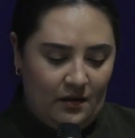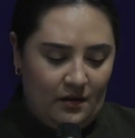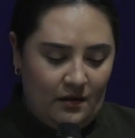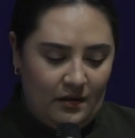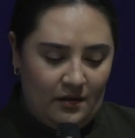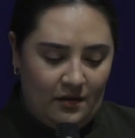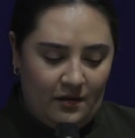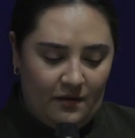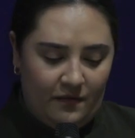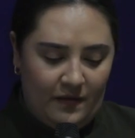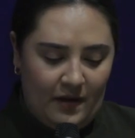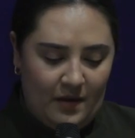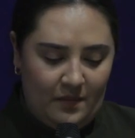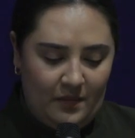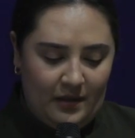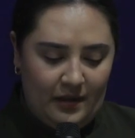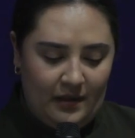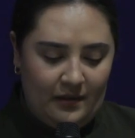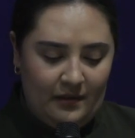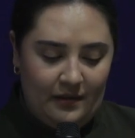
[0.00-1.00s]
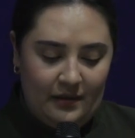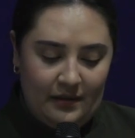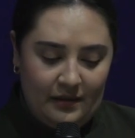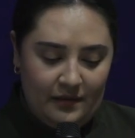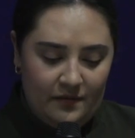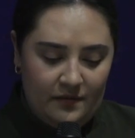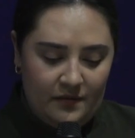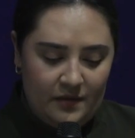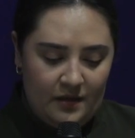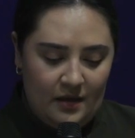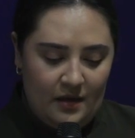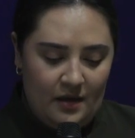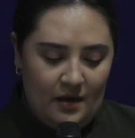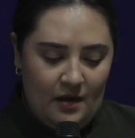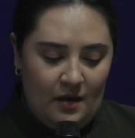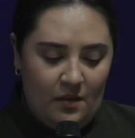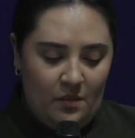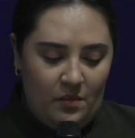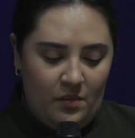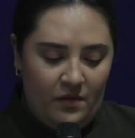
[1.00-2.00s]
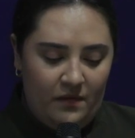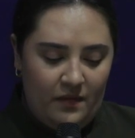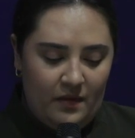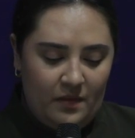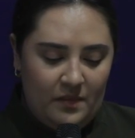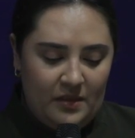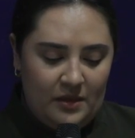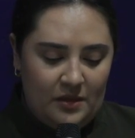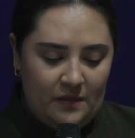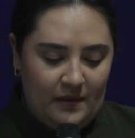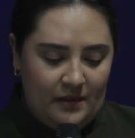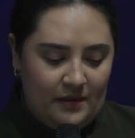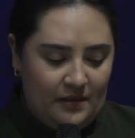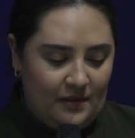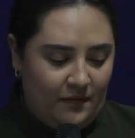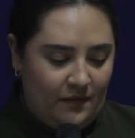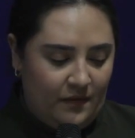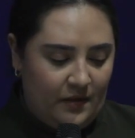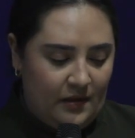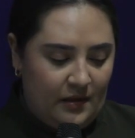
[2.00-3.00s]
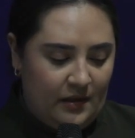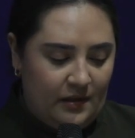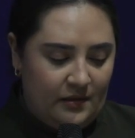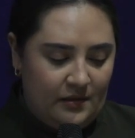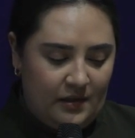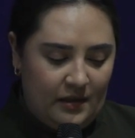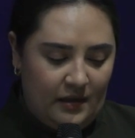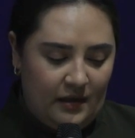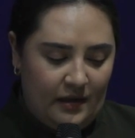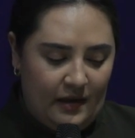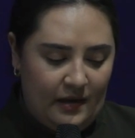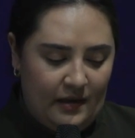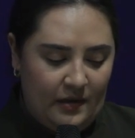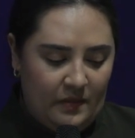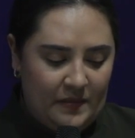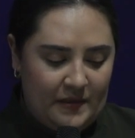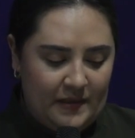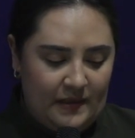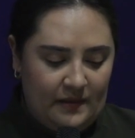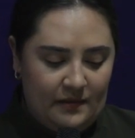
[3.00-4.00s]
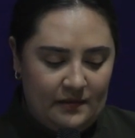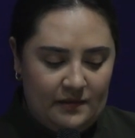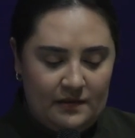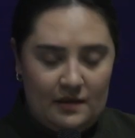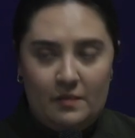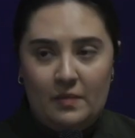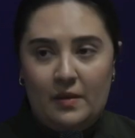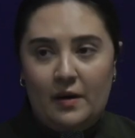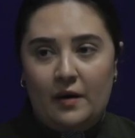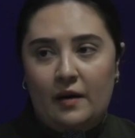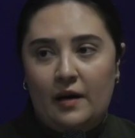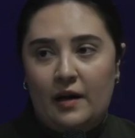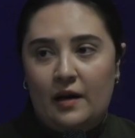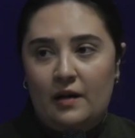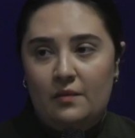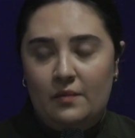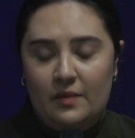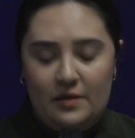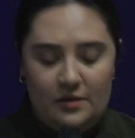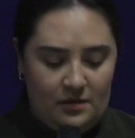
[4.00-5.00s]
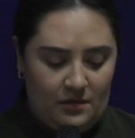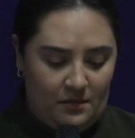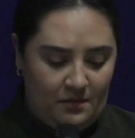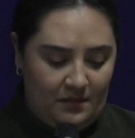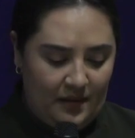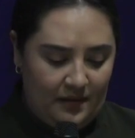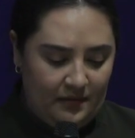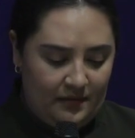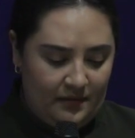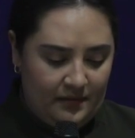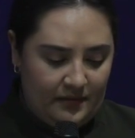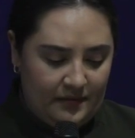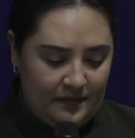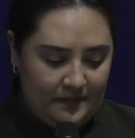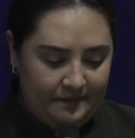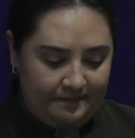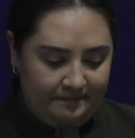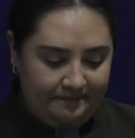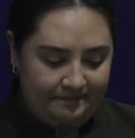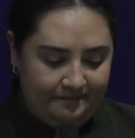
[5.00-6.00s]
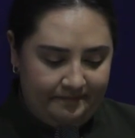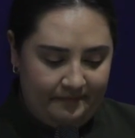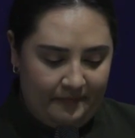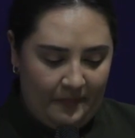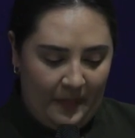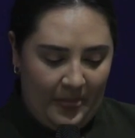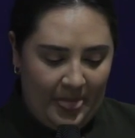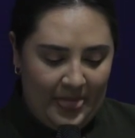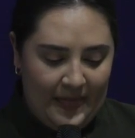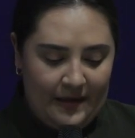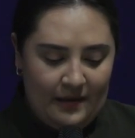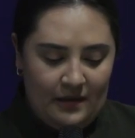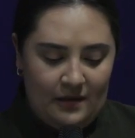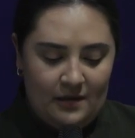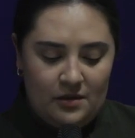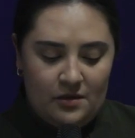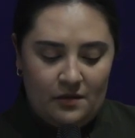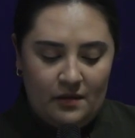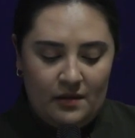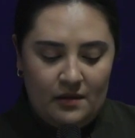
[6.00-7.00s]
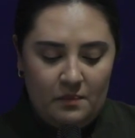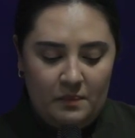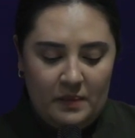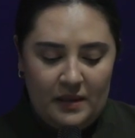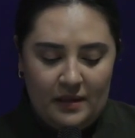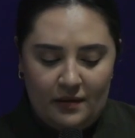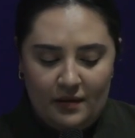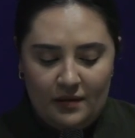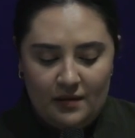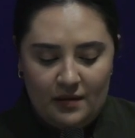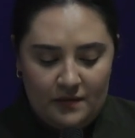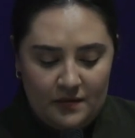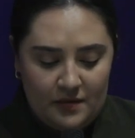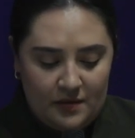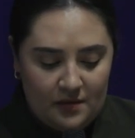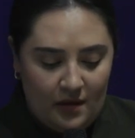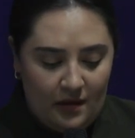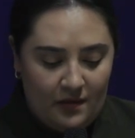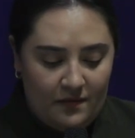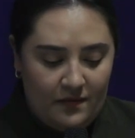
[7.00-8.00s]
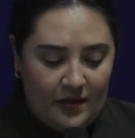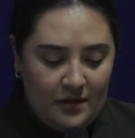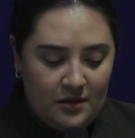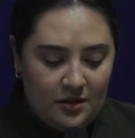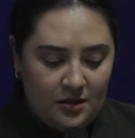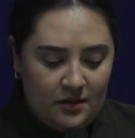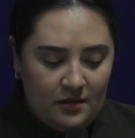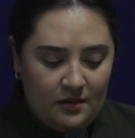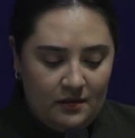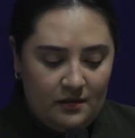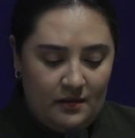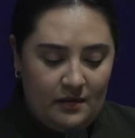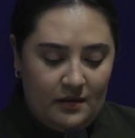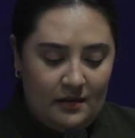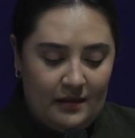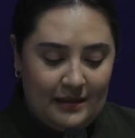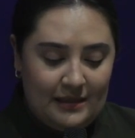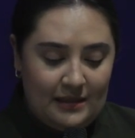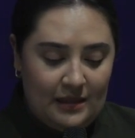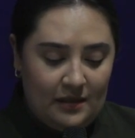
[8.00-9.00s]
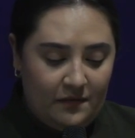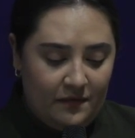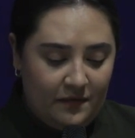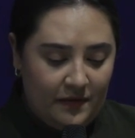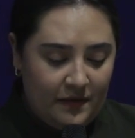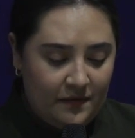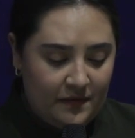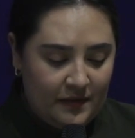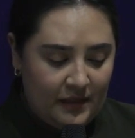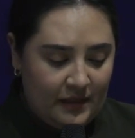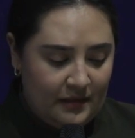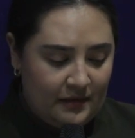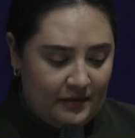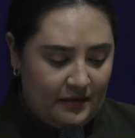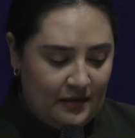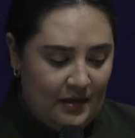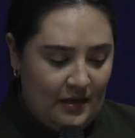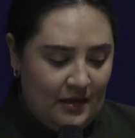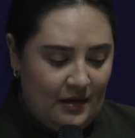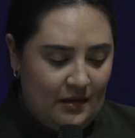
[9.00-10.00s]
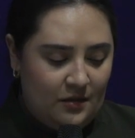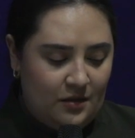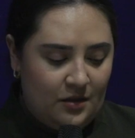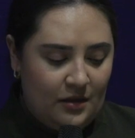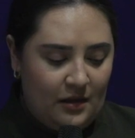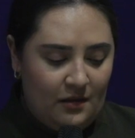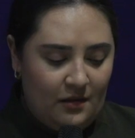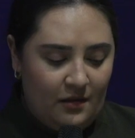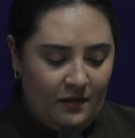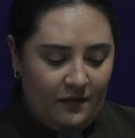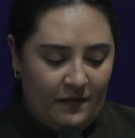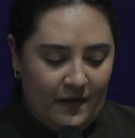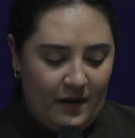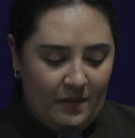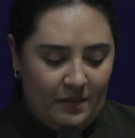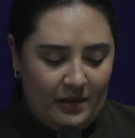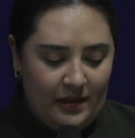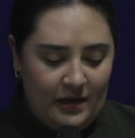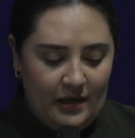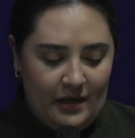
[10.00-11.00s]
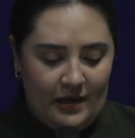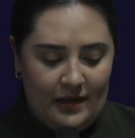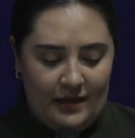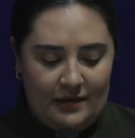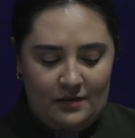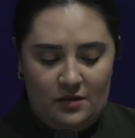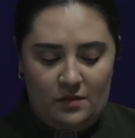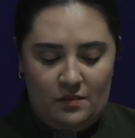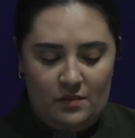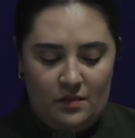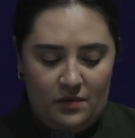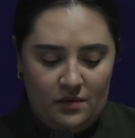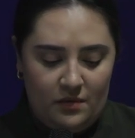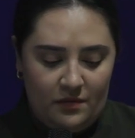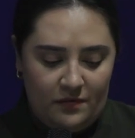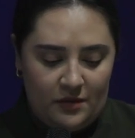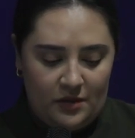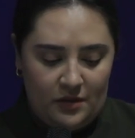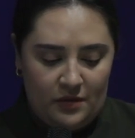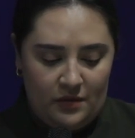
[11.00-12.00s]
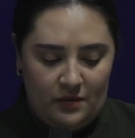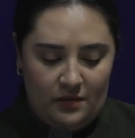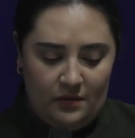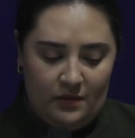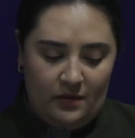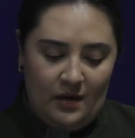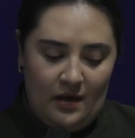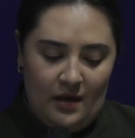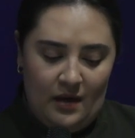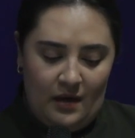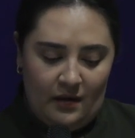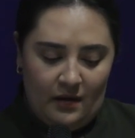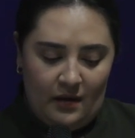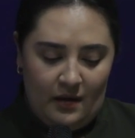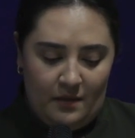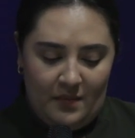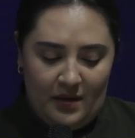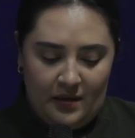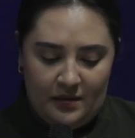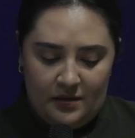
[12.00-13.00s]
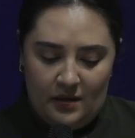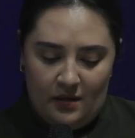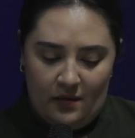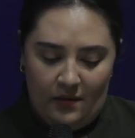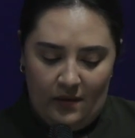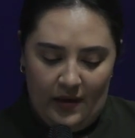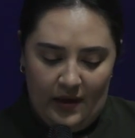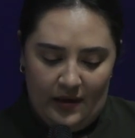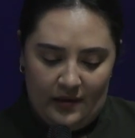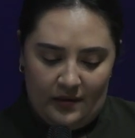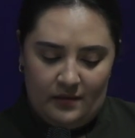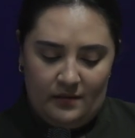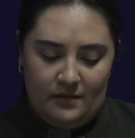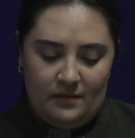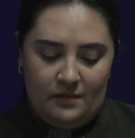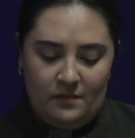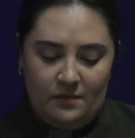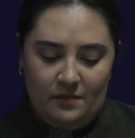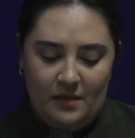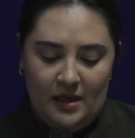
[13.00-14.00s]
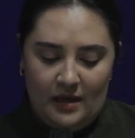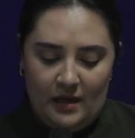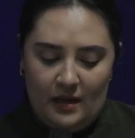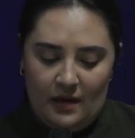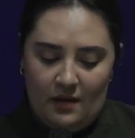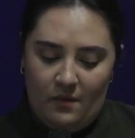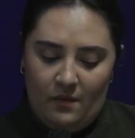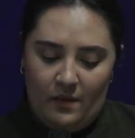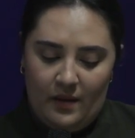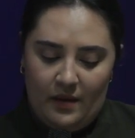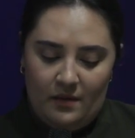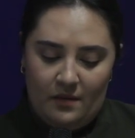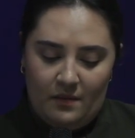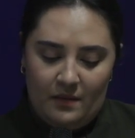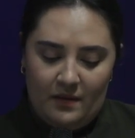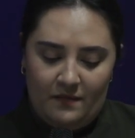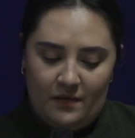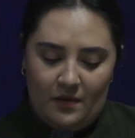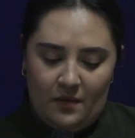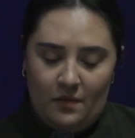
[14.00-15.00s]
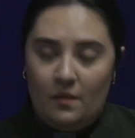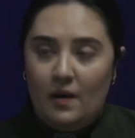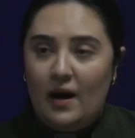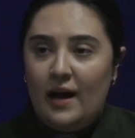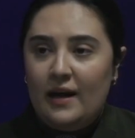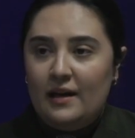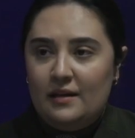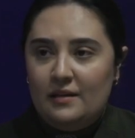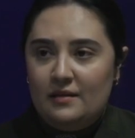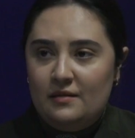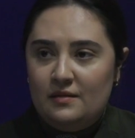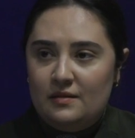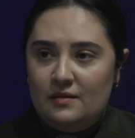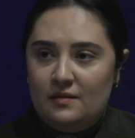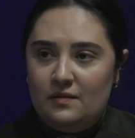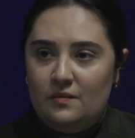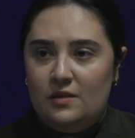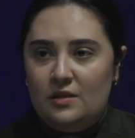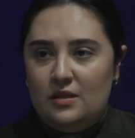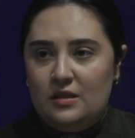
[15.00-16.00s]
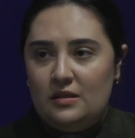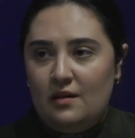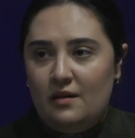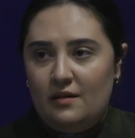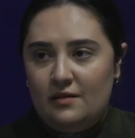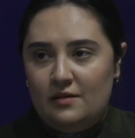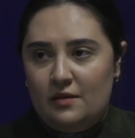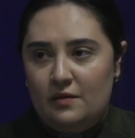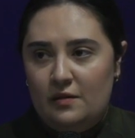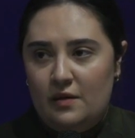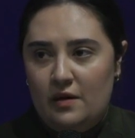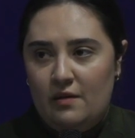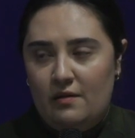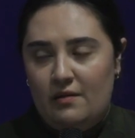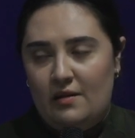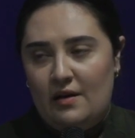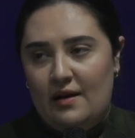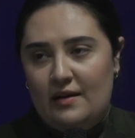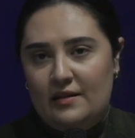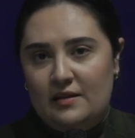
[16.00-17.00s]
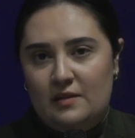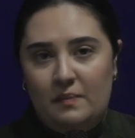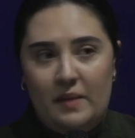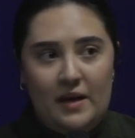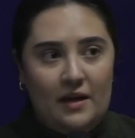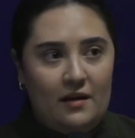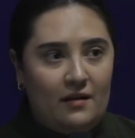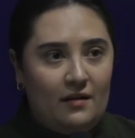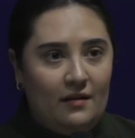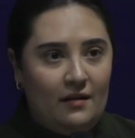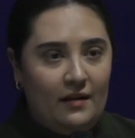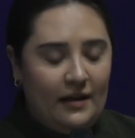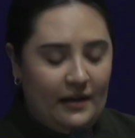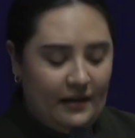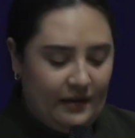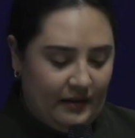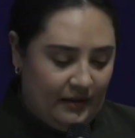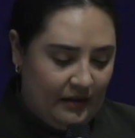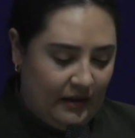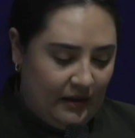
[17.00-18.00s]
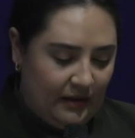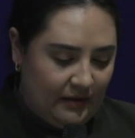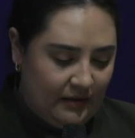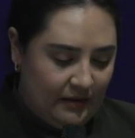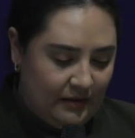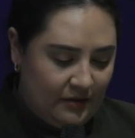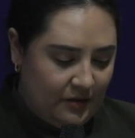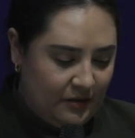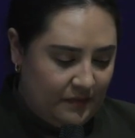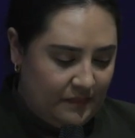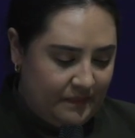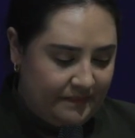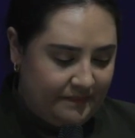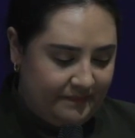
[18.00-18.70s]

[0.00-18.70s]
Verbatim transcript: her and her family lived, moving between different hunting camps in the summer and winter months. During the period of starvation in the 1950s, she and her family had to move to Qamani'tuaq, meaning where the river widens, which is also known as Baker Lake in English.